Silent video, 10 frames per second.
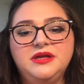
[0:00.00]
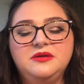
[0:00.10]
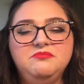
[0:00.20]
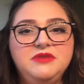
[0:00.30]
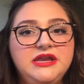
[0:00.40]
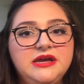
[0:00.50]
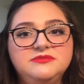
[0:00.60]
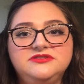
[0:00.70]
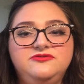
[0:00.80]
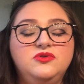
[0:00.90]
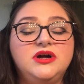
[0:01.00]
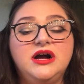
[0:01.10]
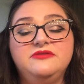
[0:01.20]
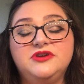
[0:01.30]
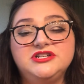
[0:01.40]
medium to full
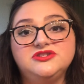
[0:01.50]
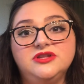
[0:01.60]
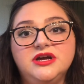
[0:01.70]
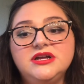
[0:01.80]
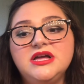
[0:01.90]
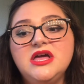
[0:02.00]
coverage look